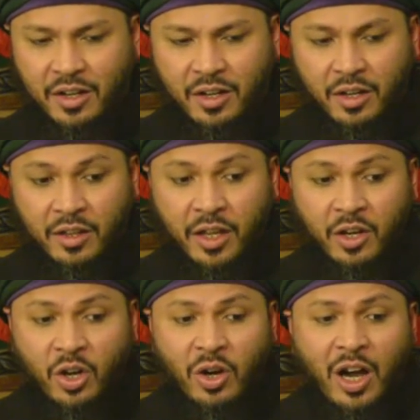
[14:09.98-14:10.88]
They
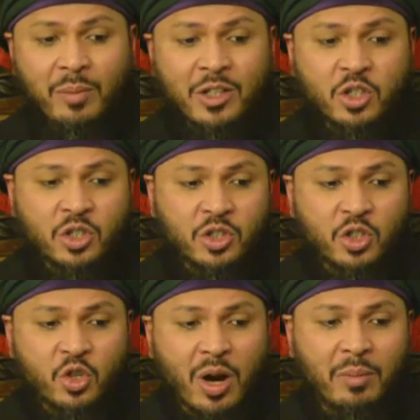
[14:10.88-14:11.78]
know how much
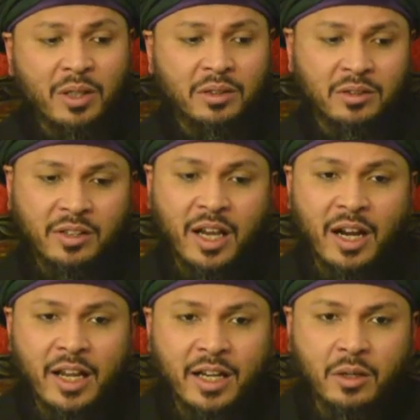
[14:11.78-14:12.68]
trouble they are
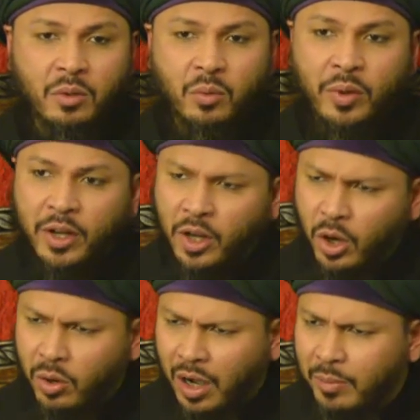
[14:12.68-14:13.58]
in. We
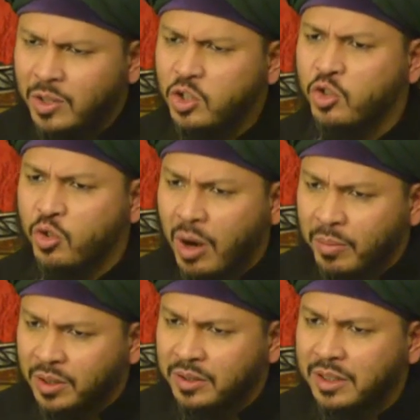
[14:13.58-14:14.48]
know how much
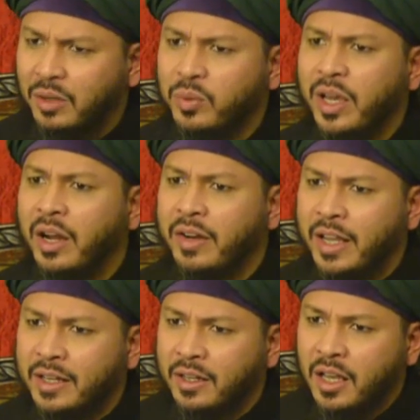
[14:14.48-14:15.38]
trouble that we are
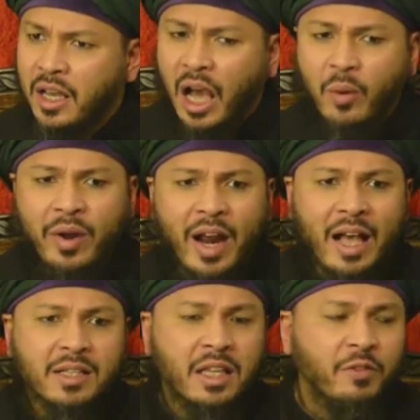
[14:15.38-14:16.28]
in. And we're
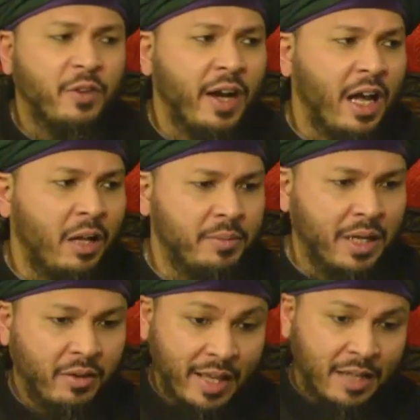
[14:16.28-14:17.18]
asking for help
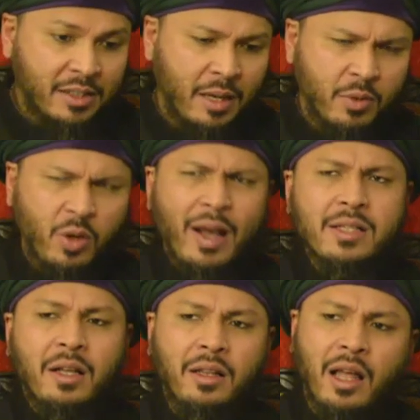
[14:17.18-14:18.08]
now. That time, go ask
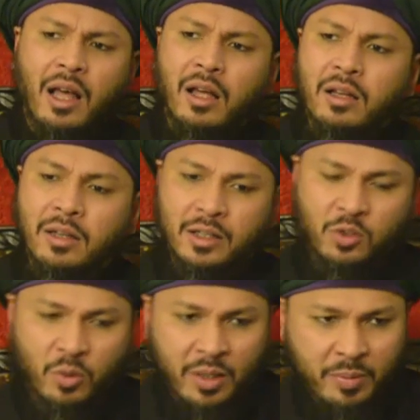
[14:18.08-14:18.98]
Allah. Like
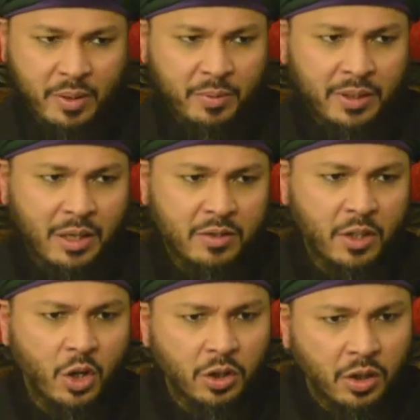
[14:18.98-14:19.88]
so many people now say,
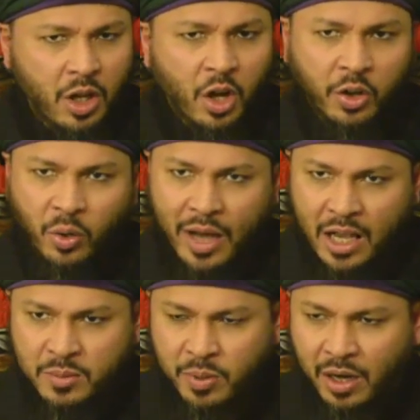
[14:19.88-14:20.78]
no, don't
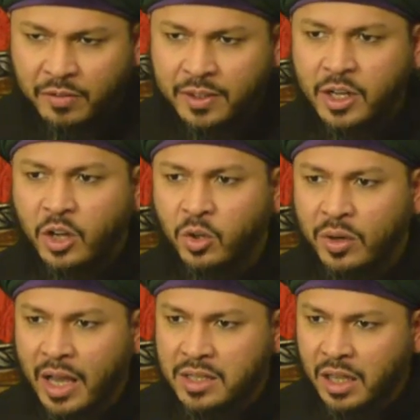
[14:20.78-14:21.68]
ask Prophet, don't
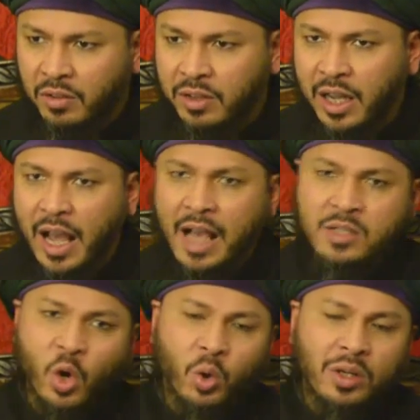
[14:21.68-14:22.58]
ask awliya, ask
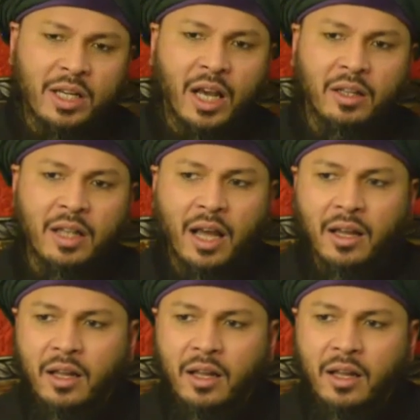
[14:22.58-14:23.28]
only Allah.